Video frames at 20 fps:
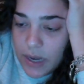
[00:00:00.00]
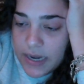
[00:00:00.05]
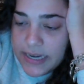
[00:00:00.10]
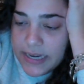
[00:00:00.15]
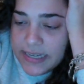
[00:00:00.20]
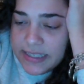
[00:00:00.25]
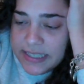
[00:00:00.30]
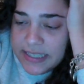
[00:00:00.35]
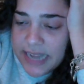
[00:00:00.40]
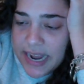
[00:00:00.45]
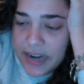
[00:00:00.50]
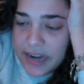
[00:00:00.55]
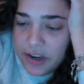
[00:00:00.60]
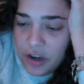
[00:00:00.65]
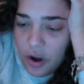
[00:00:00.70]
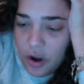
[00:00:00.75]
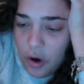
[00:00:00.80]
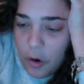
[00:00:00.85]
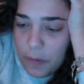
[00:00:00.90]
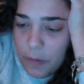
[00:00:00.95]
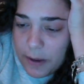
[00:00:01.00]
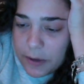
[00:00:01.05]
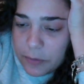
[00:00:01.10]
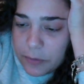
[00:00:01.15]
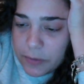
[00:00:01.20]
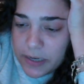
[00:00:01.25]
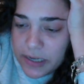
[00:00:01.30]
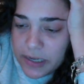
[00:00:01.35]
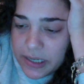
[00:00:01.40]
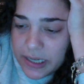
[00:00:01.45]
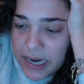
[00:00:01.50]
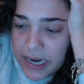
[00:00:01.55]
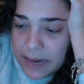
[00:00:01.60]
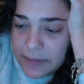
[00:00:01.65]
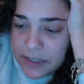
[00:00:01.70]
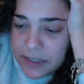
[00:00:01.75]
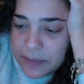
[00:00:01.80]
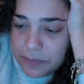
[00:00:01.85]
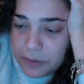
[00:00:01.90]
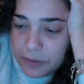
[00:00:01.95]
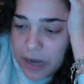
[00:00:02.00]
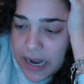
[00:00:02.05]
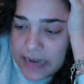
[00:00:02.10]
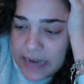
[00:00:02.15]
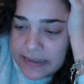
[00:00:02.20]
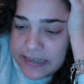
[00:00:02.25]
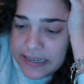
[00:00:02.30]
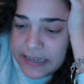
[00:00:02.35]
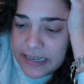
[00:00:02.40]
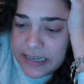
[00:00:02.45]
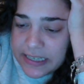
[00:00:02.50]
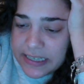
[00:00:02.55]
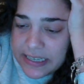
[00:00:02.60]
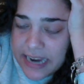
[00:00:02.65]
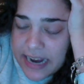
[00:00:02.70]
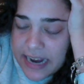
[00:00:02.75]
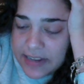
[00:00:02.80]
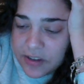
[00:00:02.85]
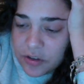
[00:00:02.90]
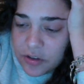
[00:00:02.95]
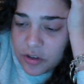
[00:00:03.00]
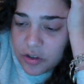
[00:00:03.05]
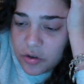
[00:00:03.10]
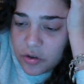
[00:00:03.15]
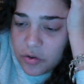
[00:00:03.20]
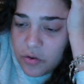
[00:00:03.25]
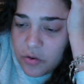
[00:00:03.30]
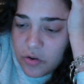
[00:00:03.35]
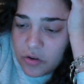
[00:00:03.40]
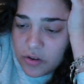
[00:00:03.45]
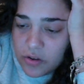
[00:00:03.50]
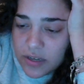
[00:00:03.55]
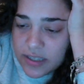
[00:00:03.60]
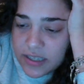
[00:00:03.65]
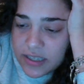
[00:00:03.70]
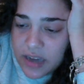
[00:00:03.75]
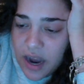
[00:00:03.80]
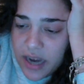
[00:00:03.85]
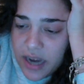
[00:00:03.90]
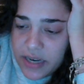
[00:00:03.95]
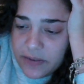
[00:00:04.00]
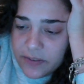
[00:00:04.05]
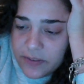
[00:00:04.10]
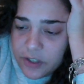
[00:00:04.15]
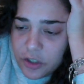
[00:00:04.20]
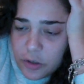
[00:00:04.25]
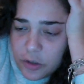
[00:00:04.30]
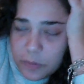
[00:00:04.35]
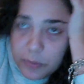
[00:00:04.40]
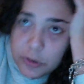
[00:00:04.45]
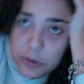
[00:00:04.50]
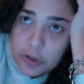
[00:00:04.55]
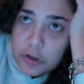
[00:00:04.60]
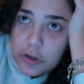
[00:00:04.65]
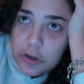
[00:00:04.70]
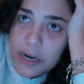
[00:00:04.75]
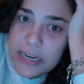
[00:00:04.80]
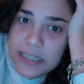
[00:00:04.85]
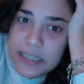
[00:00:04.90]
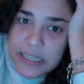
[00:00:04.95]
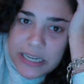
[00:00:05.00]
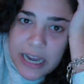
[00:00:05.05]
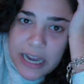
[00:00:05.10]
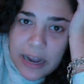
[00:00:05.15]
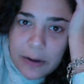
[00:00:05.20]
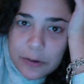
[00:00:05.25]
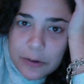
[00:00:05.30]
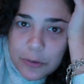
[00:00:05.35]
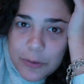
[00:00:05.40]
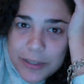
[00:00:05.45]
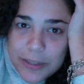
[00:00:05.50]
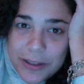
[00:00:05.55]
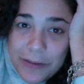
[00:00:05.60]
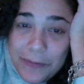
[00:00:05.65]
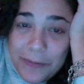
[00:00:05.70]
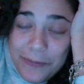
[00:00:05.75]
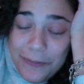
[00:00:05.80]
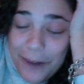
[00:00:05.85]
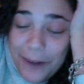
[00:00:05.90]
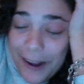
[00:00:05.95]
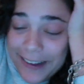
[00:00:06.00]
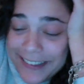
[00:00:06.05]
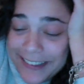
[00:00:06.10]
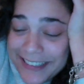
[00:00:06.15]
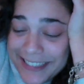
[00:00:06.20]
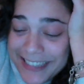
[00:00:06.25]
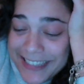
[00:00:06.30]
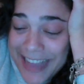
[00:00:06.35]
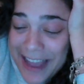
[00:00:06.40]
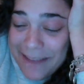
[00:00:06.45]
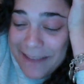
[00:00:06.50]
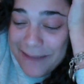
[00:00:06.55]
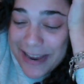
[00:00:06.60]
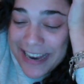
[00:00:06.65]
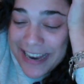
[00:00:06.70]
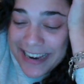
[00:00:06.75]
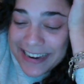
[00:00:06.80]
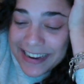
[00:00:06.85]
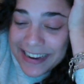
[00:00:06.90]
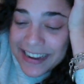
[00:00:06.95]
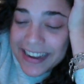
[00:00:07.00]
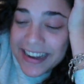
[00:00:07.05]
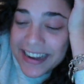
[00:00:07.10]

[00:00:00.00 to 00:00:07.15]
He said, no, but really, I'm surprised they didn't cancel school. It's kind of super crazy out. What the fuck does that mean?